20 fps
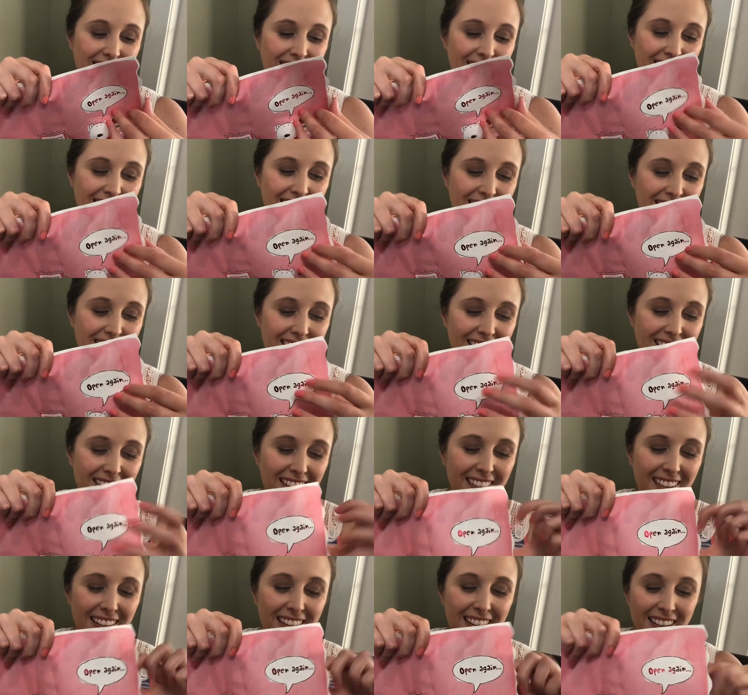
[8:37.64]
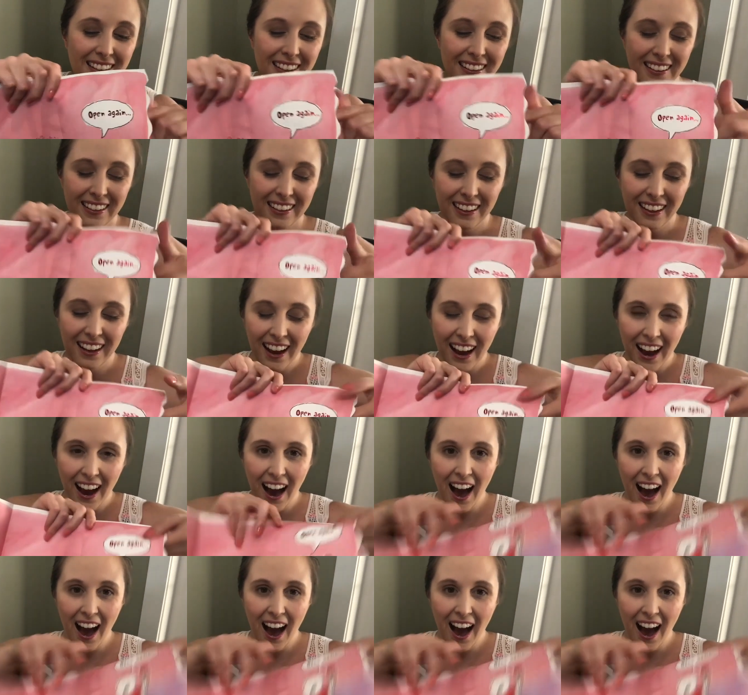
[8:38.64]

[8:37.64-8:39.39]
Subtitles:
(silence)